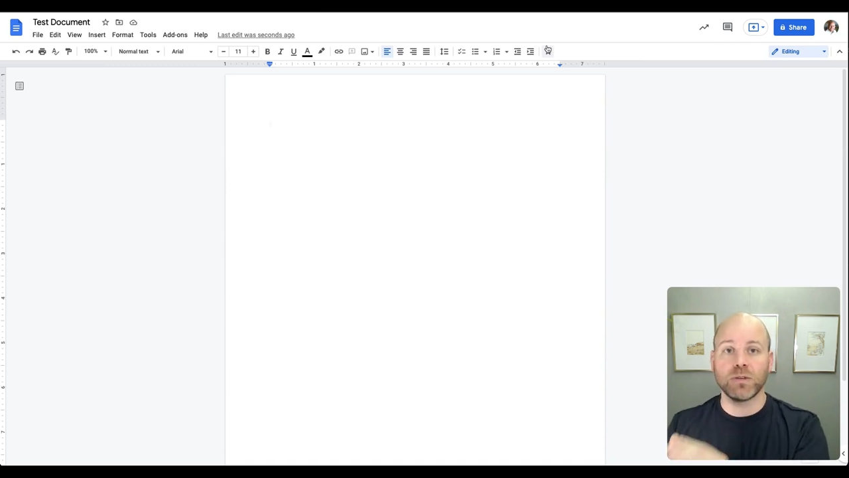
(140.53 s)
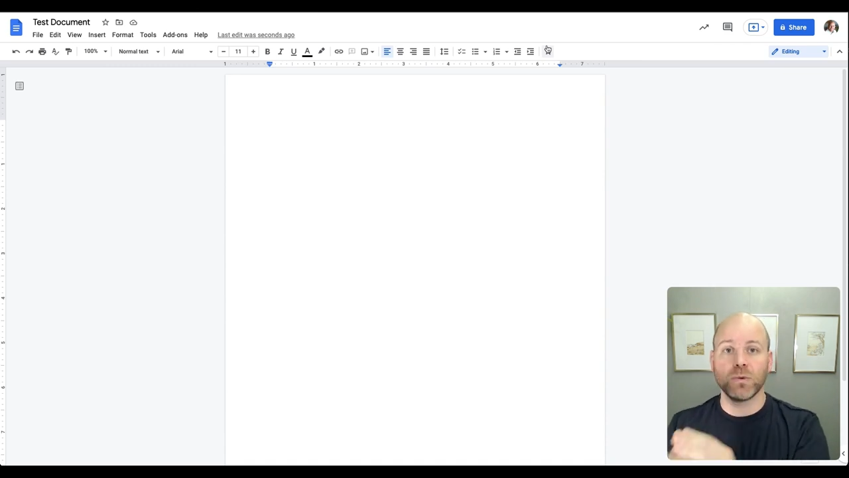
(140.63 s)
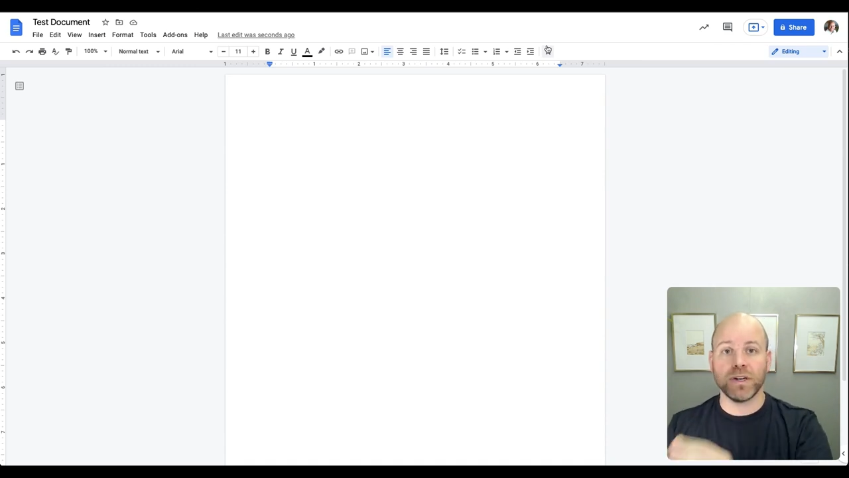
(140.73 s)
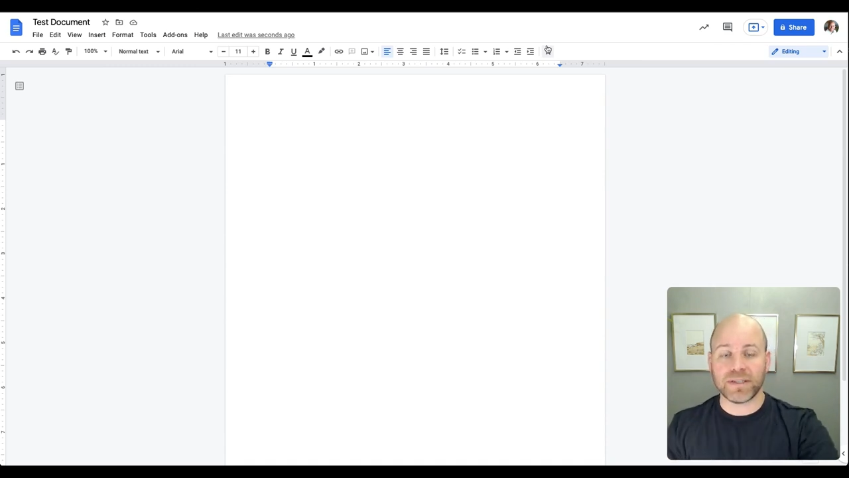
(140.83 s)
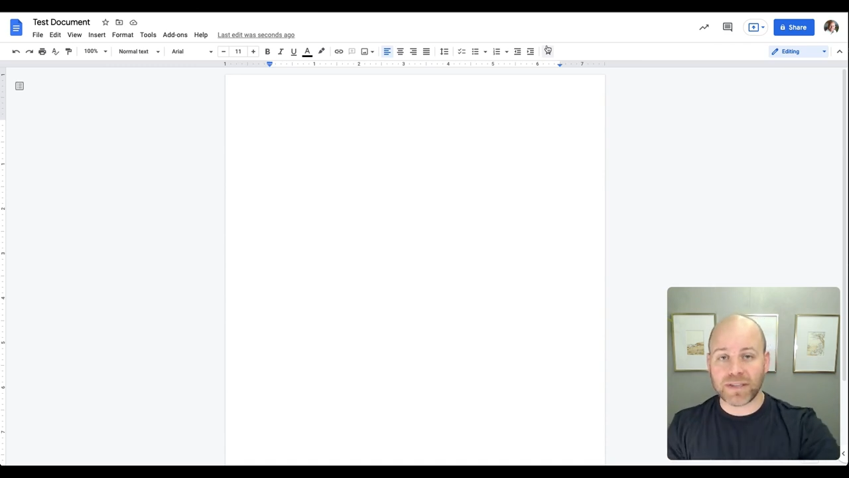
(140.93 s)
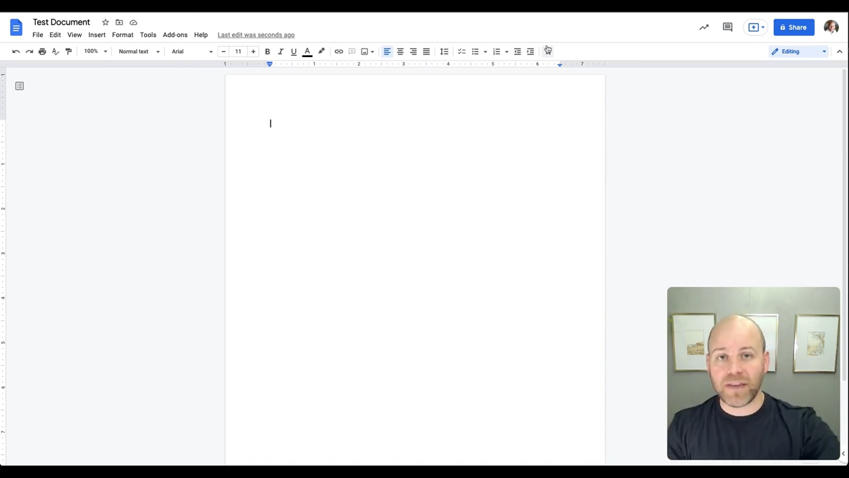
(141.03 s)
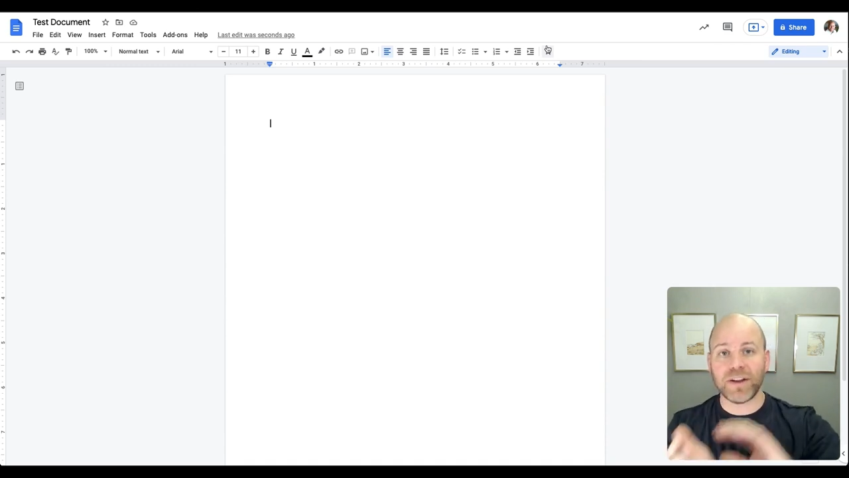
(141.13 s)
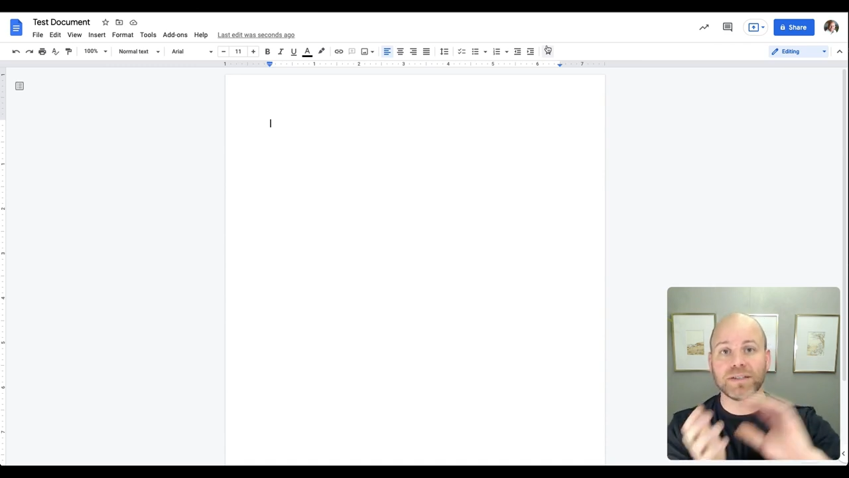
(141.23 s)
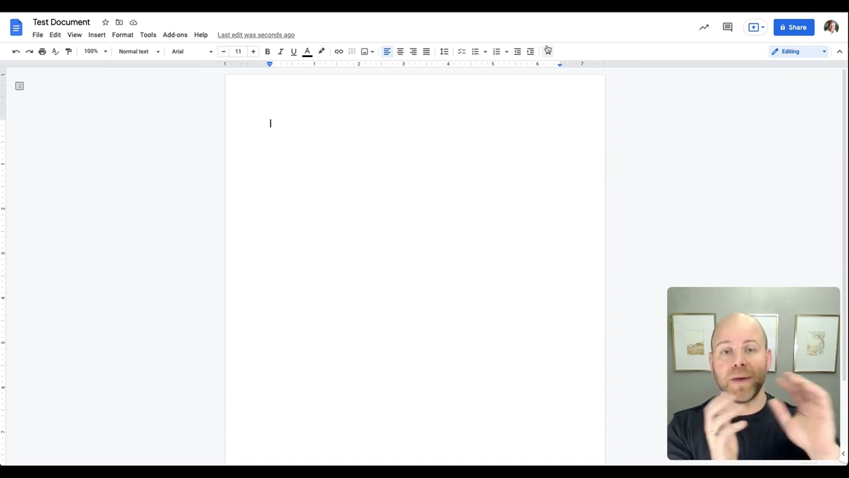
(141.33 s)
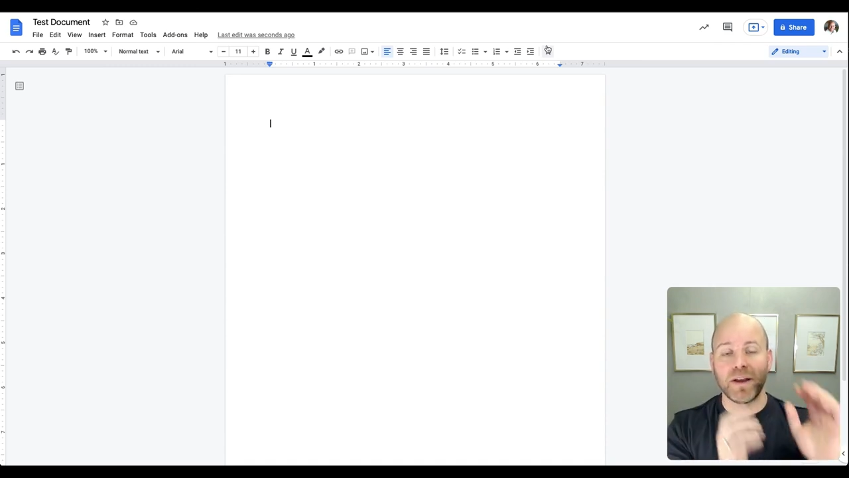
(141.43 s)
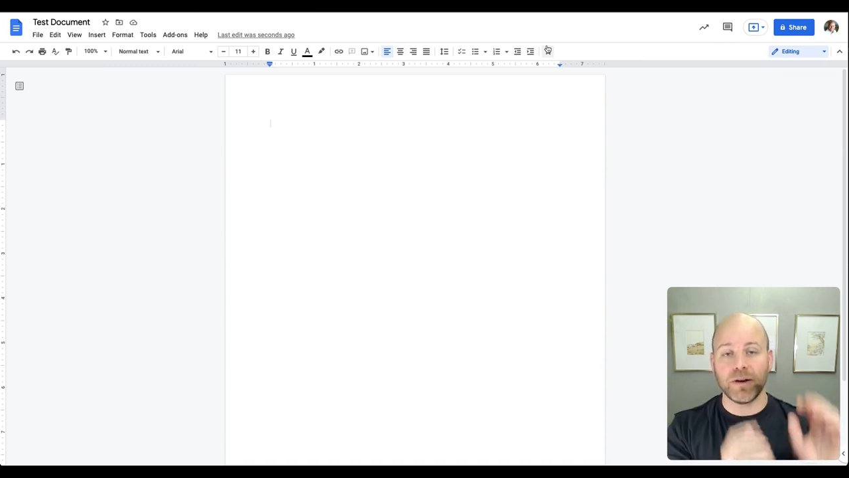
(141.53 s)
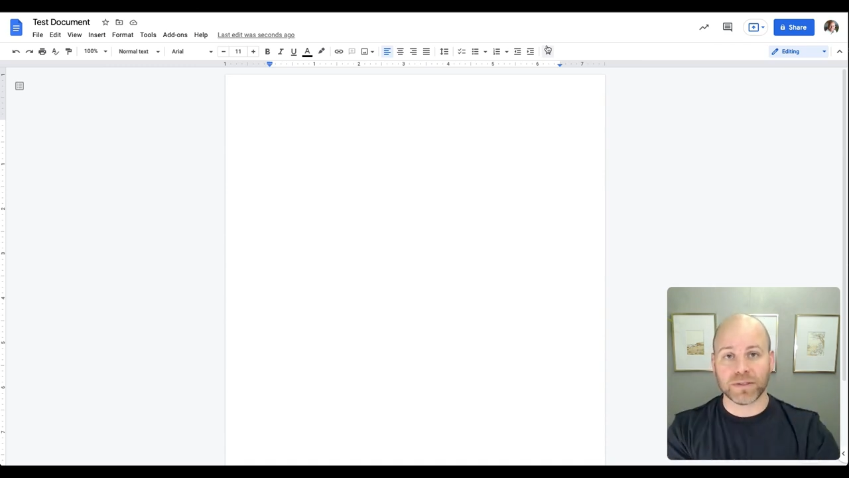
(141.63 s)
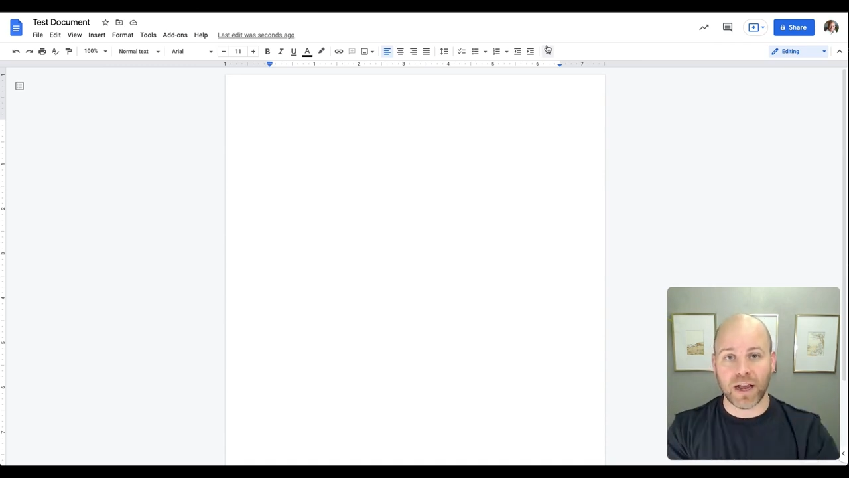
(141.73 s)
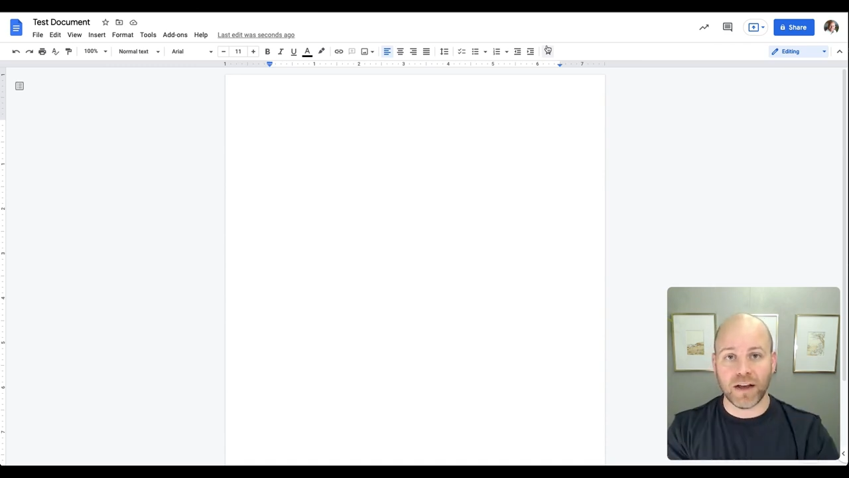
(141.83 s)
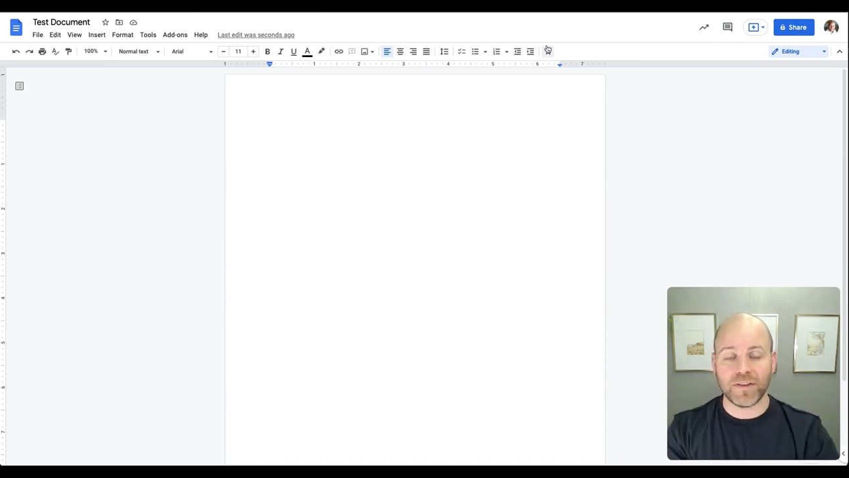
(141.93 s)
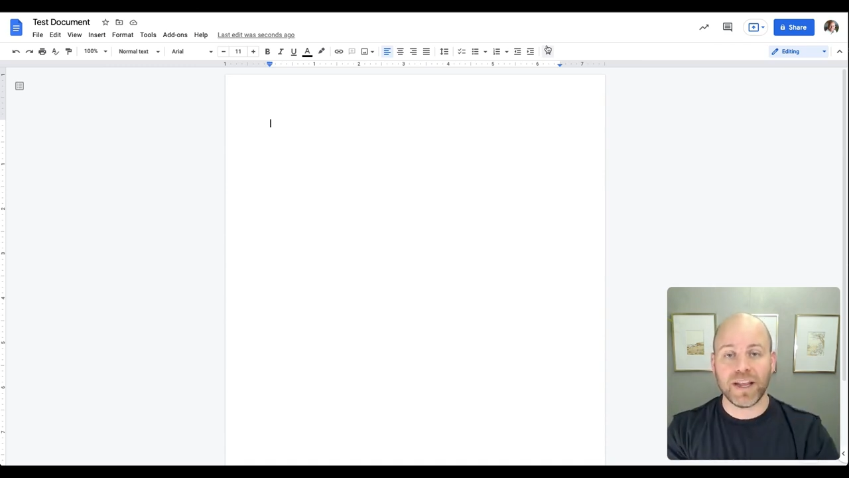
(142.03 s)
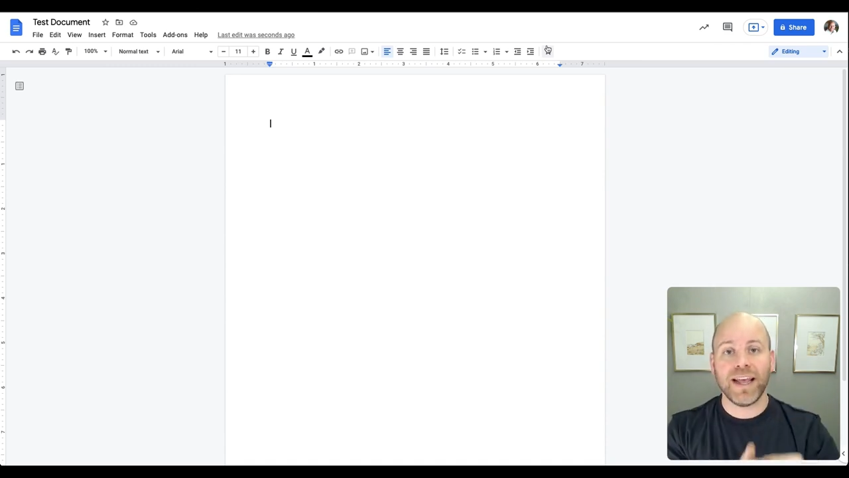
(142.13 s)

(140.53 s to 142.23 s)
We're going to save it as Microsoft